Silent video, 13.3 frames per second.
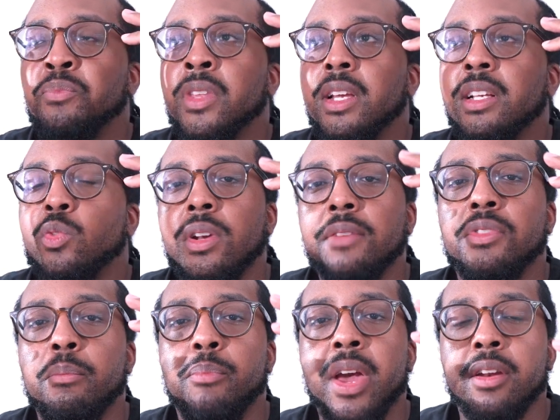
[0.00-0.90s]
it's one of
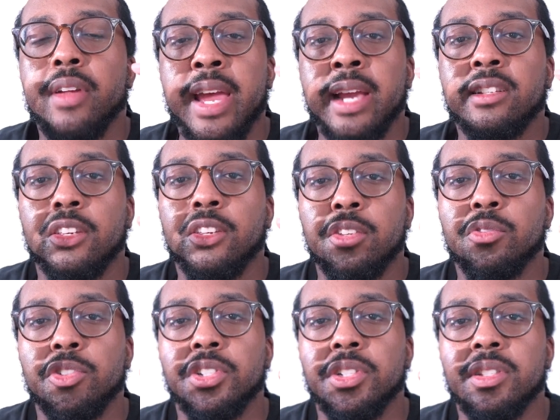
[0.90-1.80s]
the better
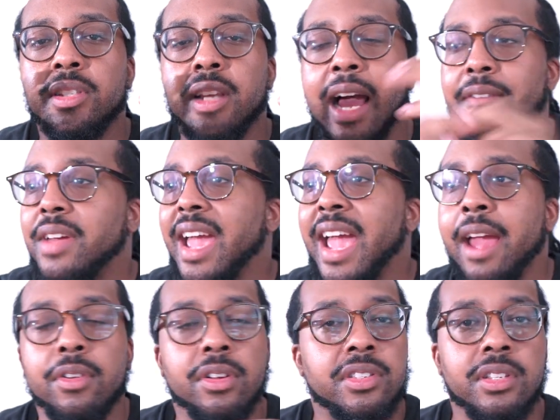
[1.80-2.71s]
executions I've
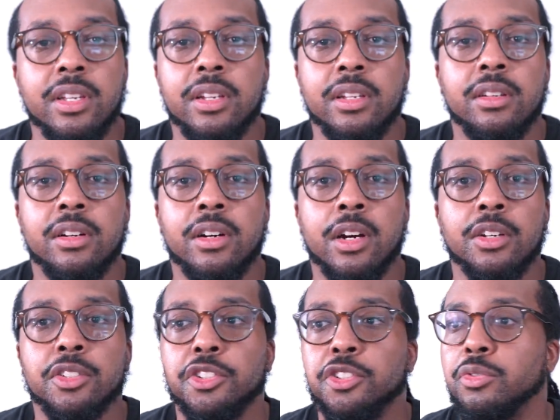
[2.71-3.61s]
ever seen
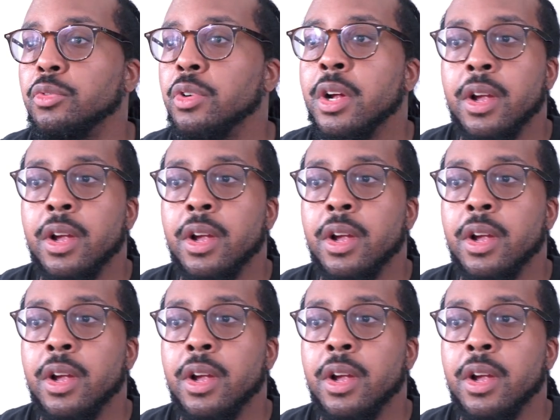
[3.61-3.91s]
on a shoe.